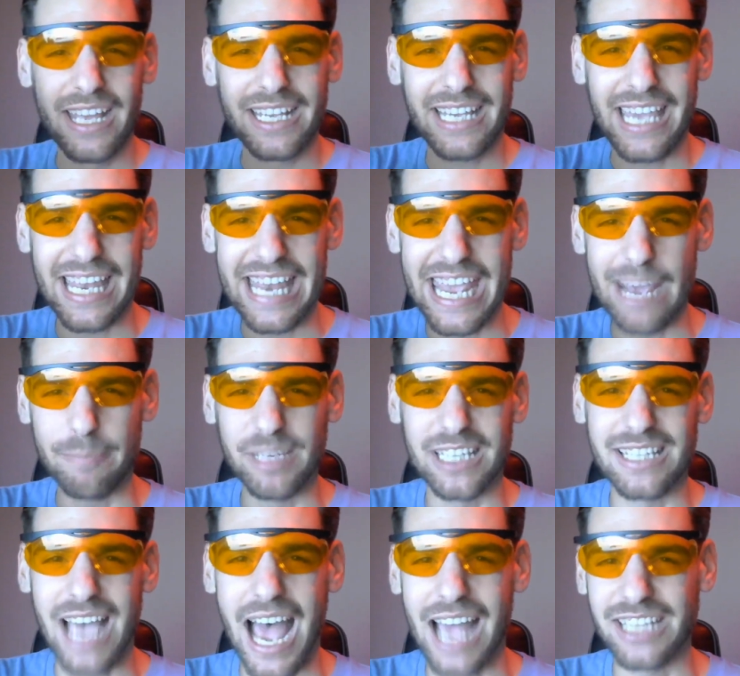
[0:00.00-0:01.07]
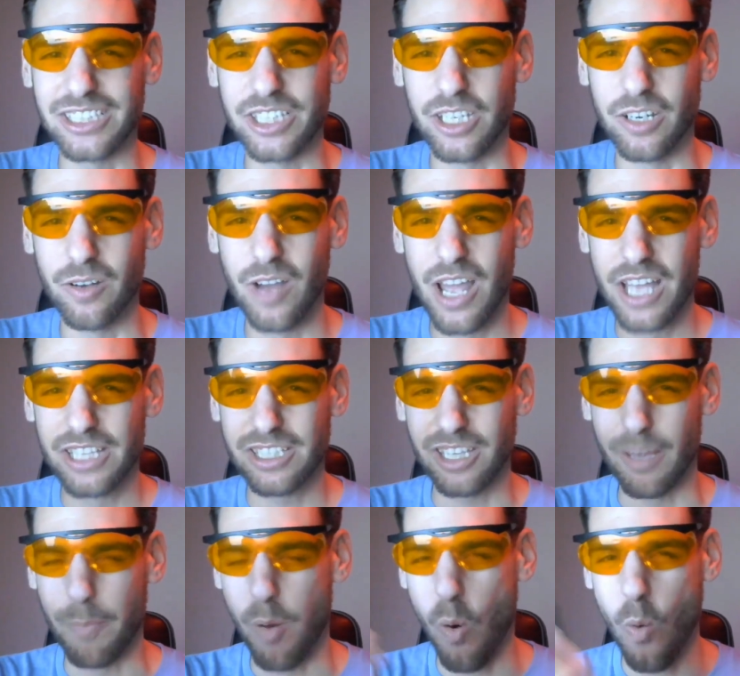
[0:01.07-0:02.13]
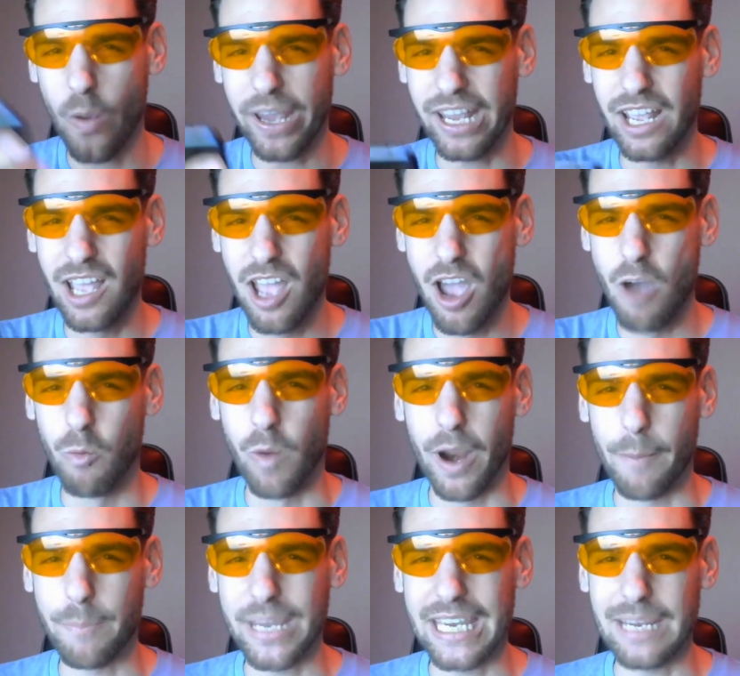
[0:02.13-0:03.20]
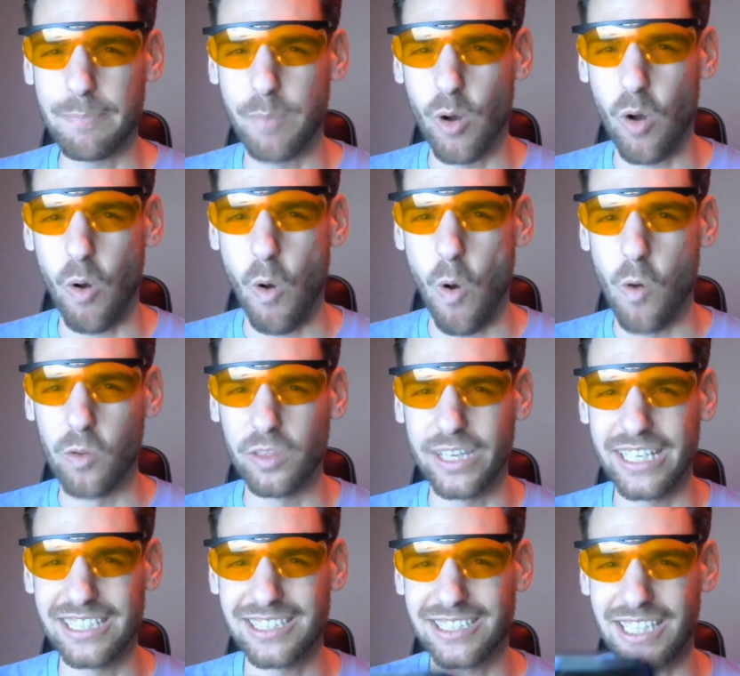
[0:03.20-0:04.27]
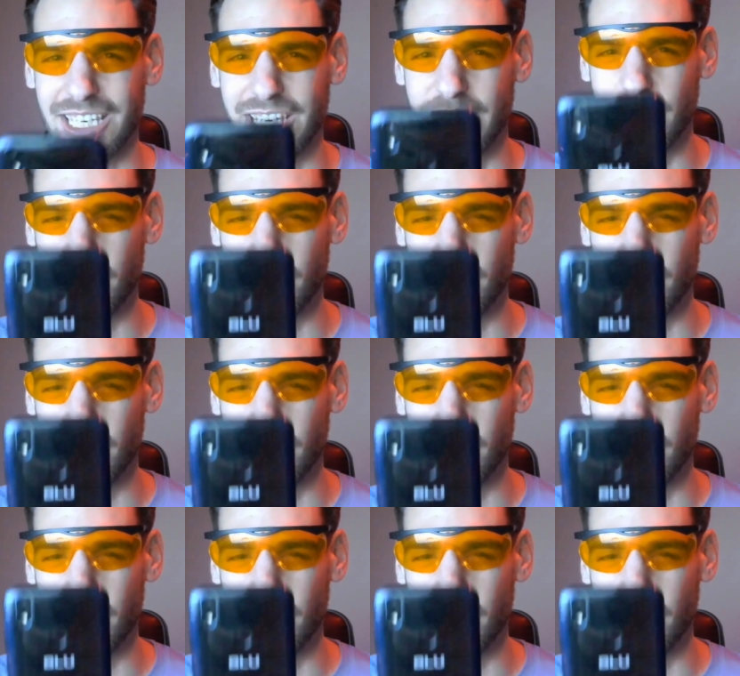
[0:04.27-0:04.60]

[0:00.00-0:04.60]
can hypnotize you to the point where people only see you